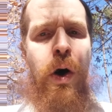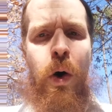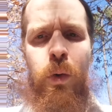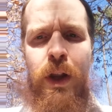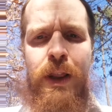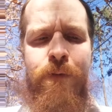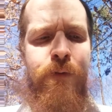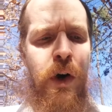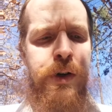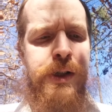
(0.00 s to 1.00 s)
Only the
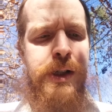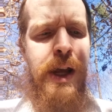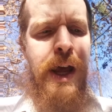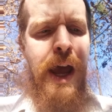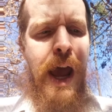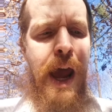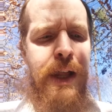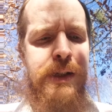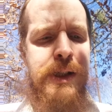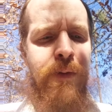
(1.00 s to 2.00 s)
1st
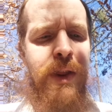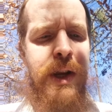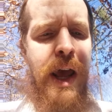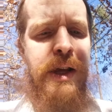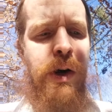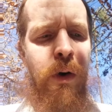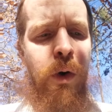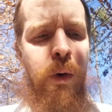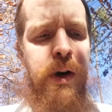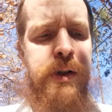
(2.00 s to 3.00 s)
and 7th days are,
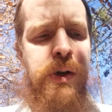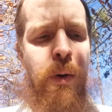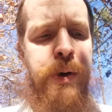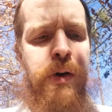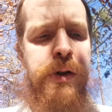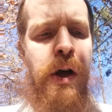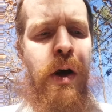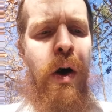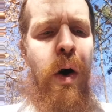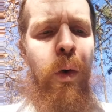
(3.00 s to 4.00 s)
according to scriptures,
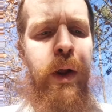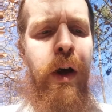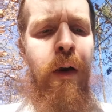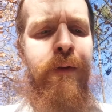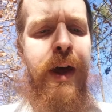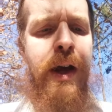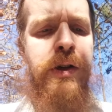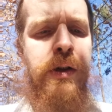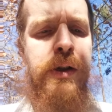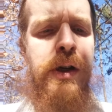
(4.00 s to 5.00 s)
holy
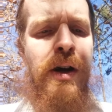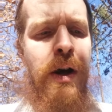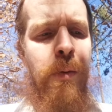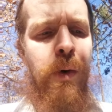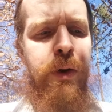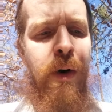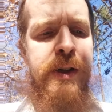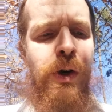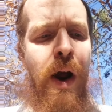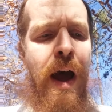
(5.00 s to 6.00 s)
convocations, while the
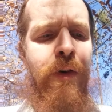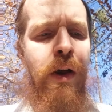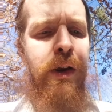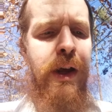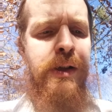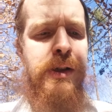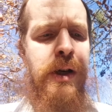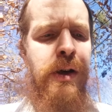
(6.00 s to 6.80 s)
rest are half holidays.